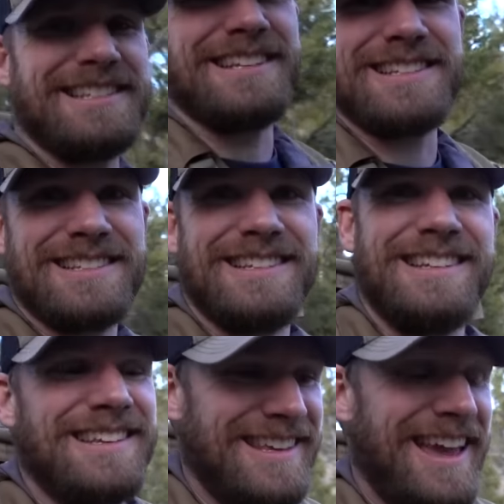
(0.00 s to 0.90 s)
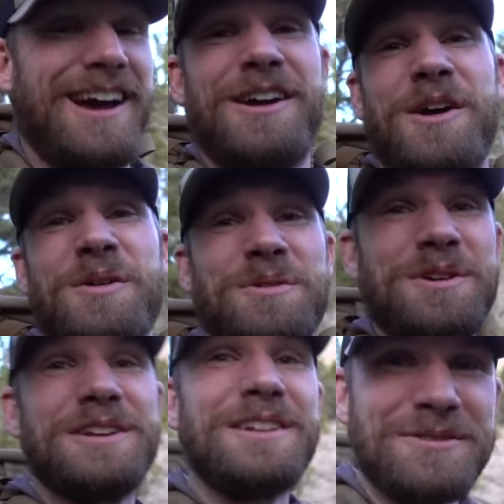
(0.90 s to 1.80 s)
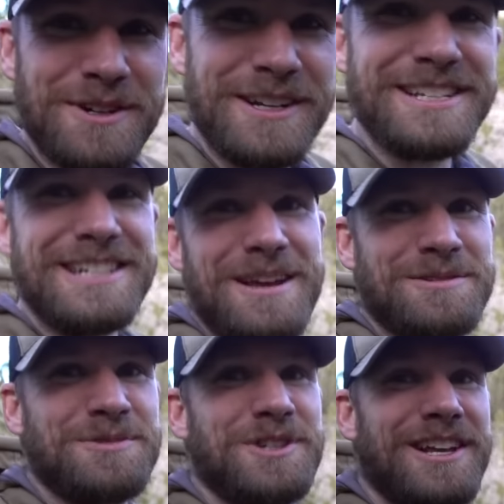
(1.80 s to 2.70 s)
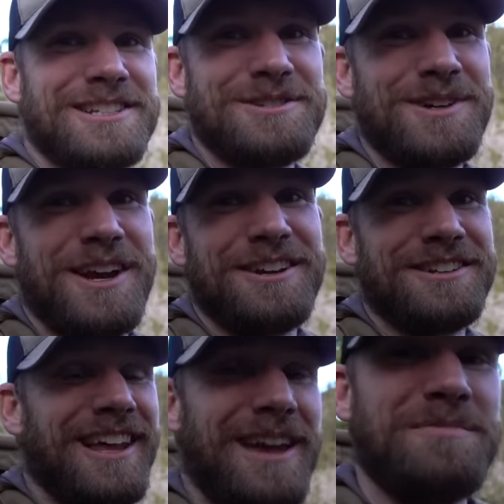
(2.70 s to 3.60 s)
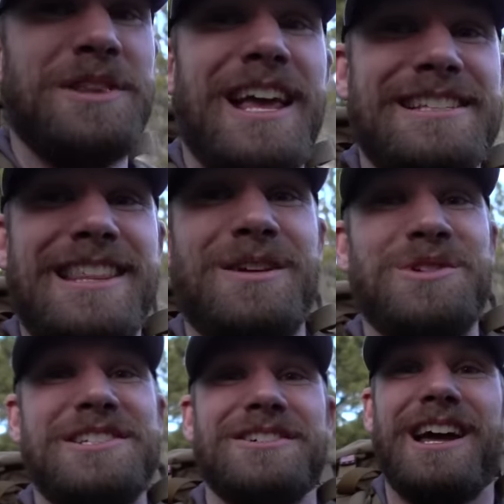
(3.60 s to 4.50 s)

just yeah. We're gonna we're gonna snap some shots because we got good light, but that's the thing. We still